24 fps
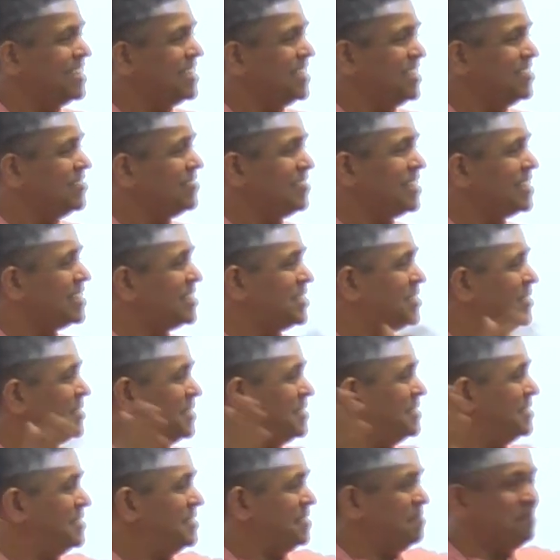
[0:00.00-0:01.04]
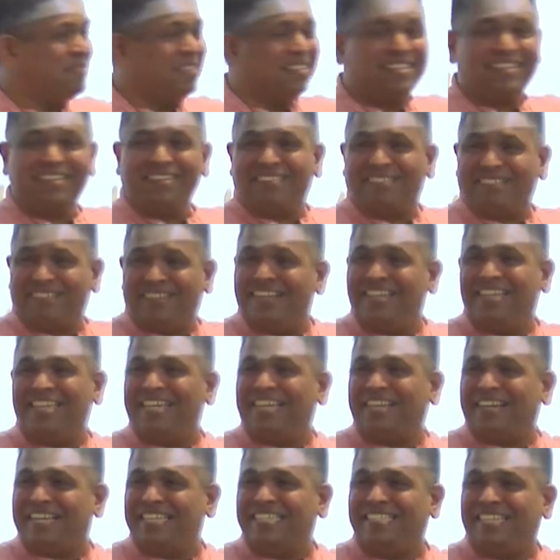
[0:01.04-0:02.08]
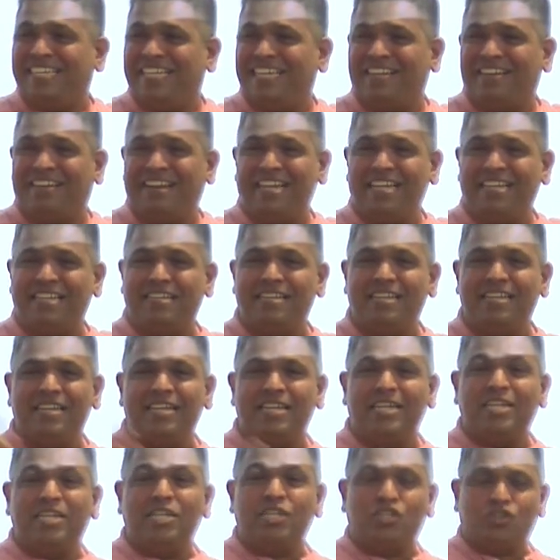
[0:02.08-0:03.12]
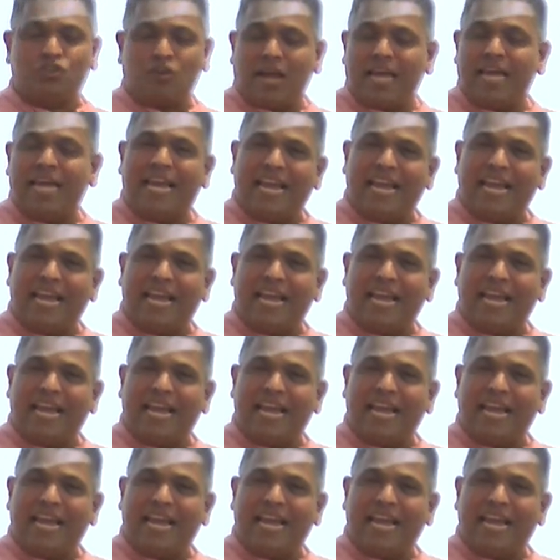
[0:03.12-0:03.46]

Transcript: You get something really crazy, right? Try